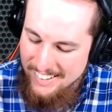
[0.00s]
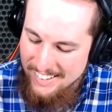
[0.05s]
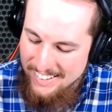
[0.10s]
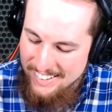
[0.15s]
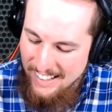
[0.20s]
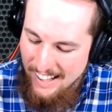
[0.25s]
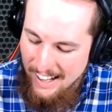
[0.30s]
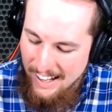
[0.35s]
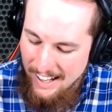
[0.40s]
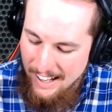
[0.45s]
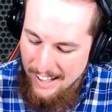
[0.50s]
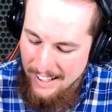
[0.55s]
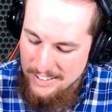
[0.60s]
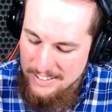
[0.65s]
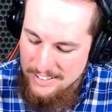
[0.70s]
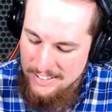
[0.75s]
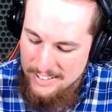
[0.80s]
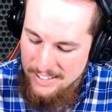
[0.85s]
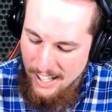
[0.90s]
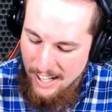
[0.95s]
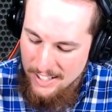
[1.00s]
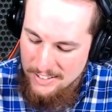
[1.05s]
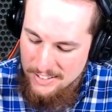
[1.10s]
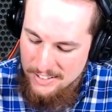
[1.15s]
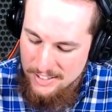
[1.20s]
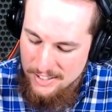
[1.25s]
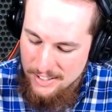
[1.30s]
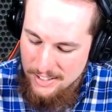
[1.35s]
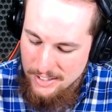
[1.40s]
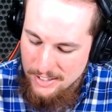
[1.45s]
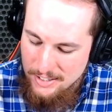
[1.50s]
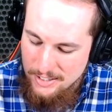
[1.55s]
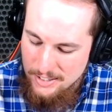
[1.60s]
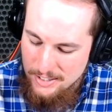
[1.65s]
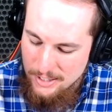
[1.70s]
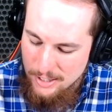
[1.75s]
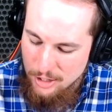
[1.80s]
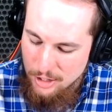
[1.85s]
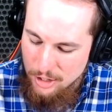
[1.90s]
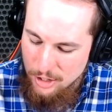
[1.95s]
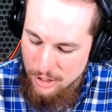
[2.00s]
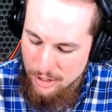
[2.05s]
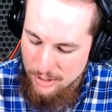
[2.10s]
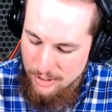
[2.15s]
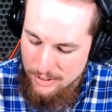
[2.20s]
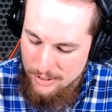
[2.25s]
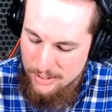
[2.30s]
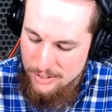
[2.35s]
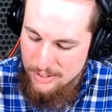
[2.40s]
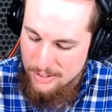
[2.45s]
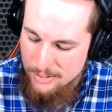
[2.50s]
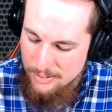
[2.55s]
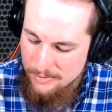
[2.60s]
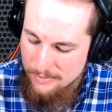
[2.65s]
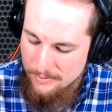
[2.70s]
as estheticians